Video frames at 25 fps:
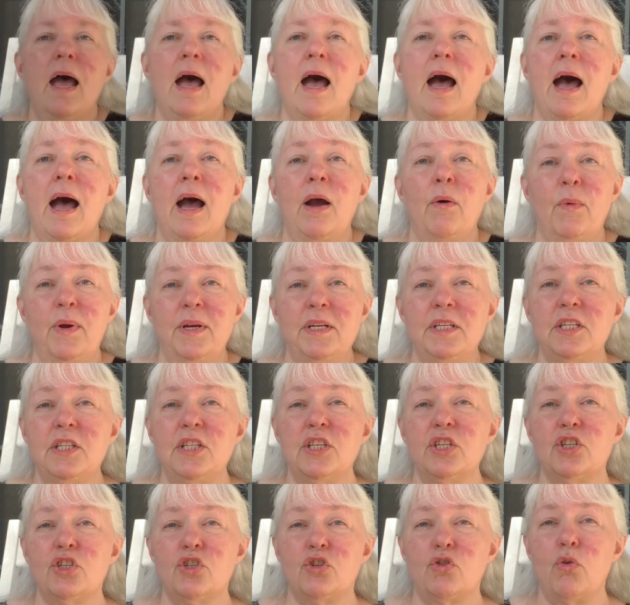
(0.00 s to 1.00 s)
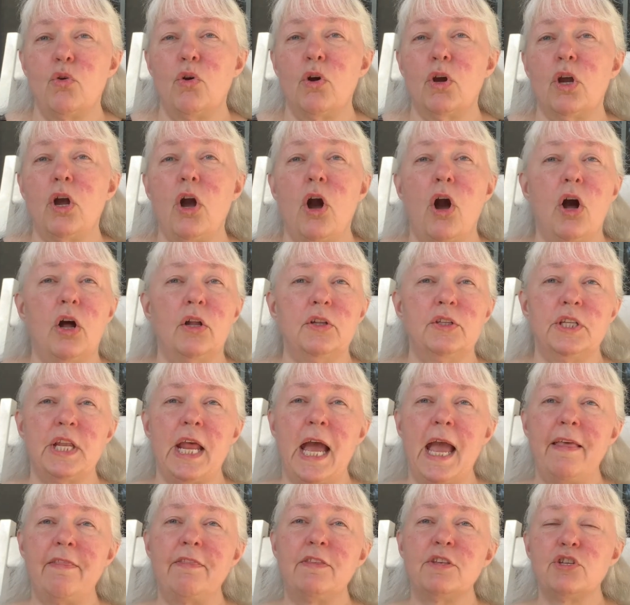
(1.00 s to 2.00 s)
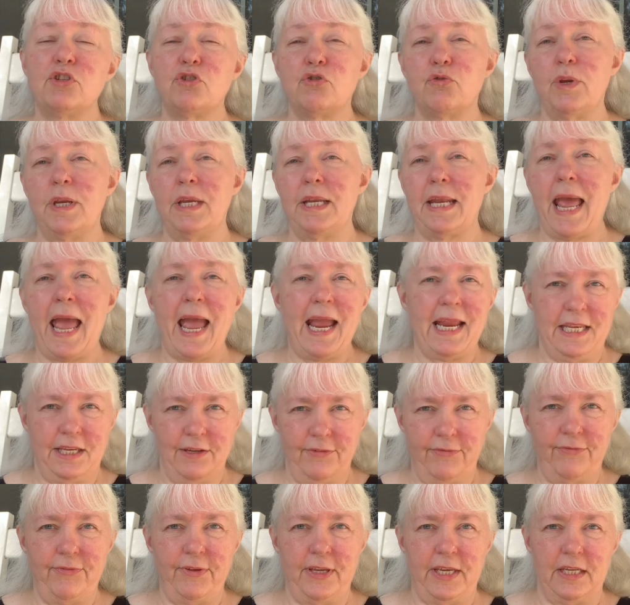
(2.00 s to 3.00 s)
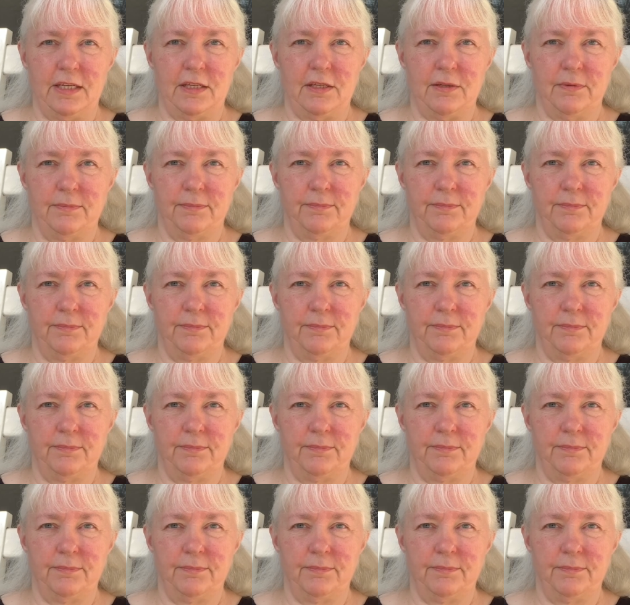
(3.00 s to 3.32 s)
I went to this store called 9th Street Active Feet.